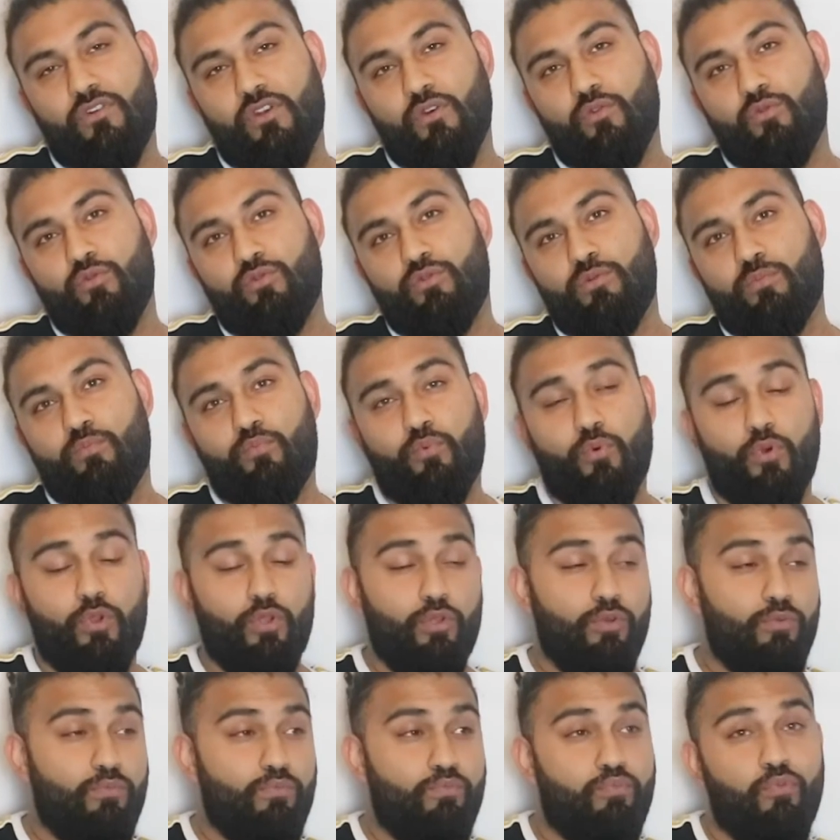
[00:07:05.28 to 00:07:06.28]
grilled,
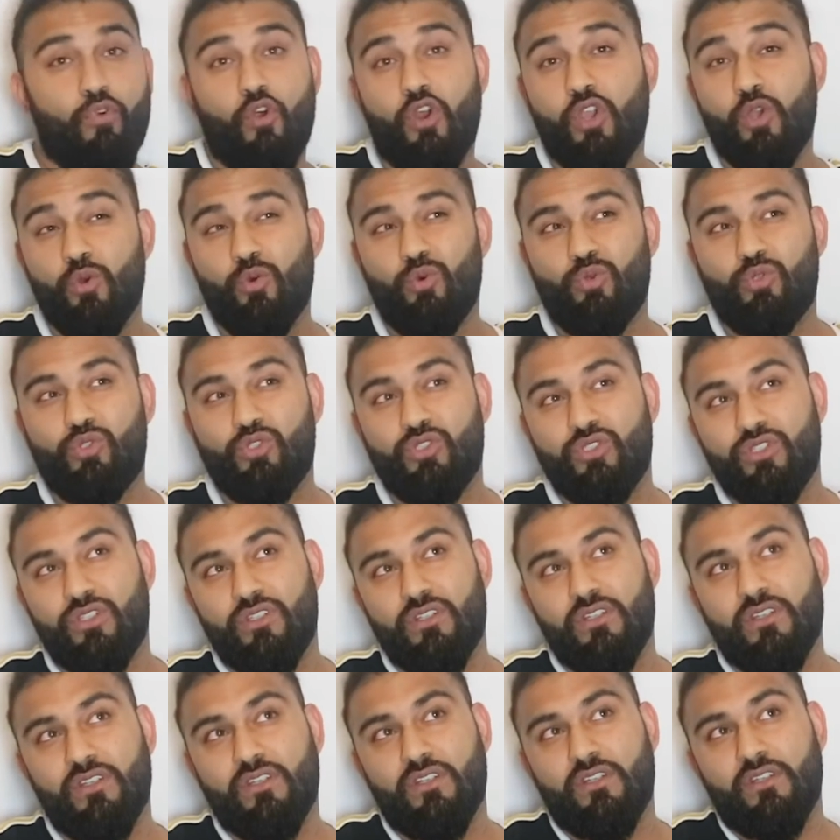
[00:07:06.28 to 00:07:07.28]
broiled,
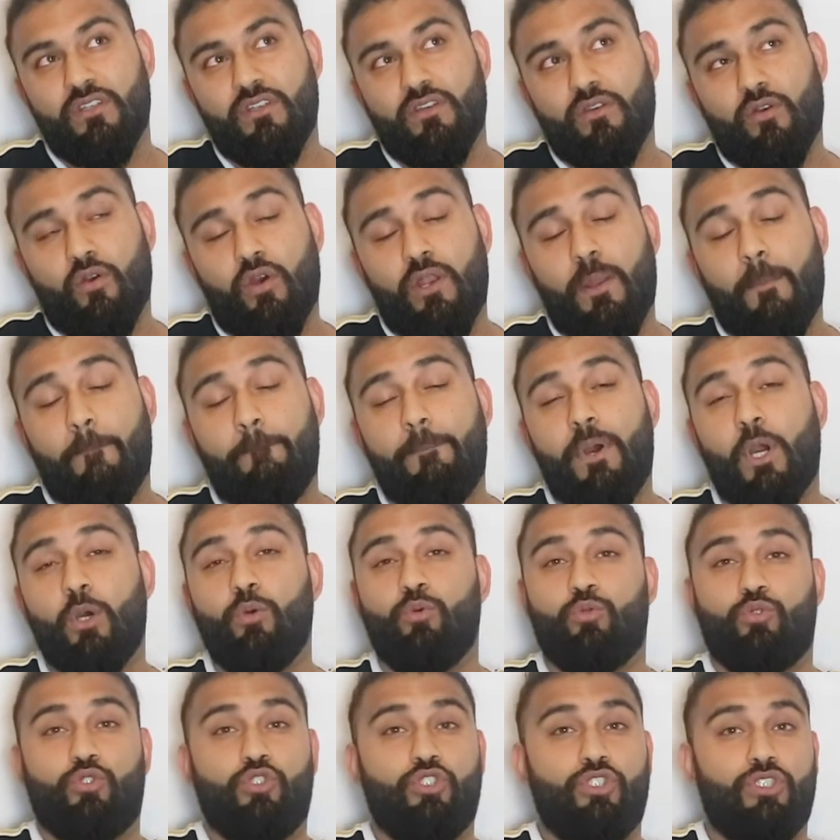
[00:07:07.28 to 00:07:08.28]
or then
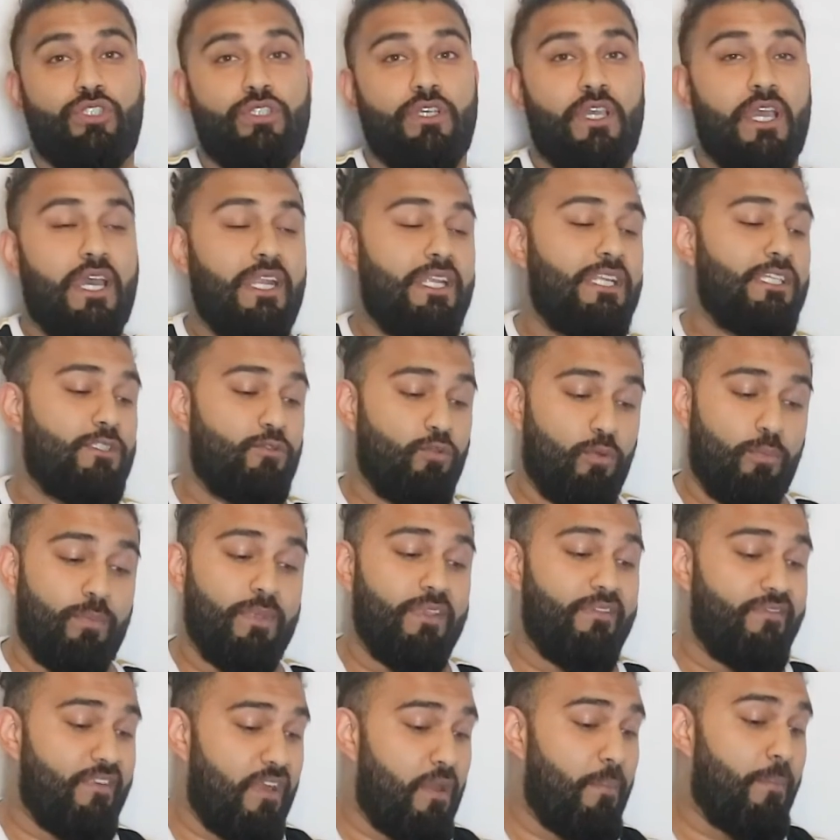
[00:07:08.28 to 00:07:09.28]
poached, and this will
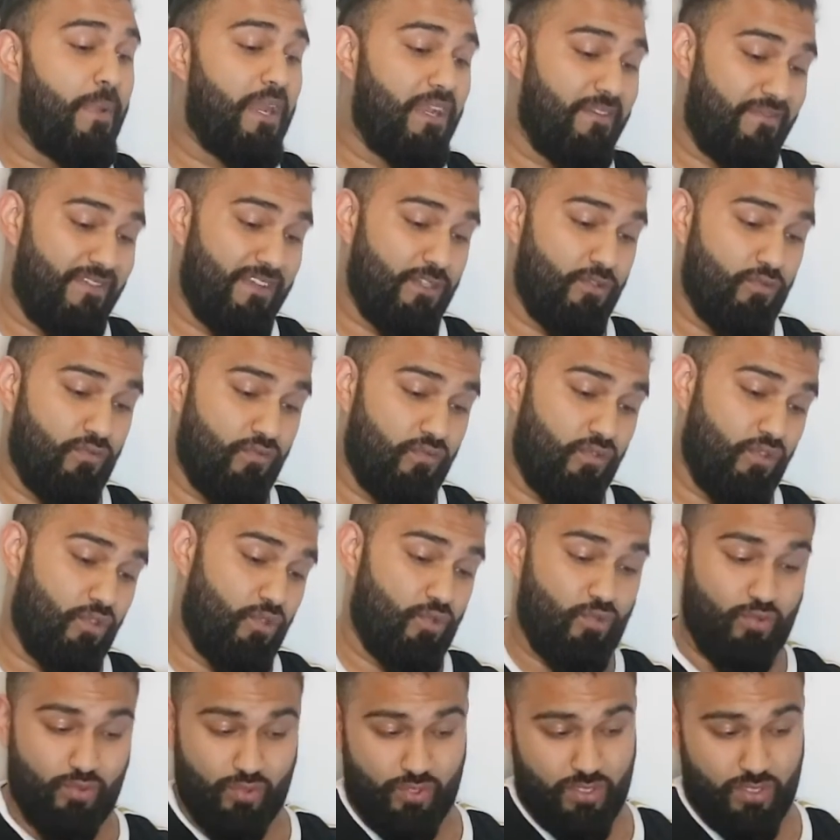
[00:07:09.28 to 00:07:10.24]
be very beneficial for you.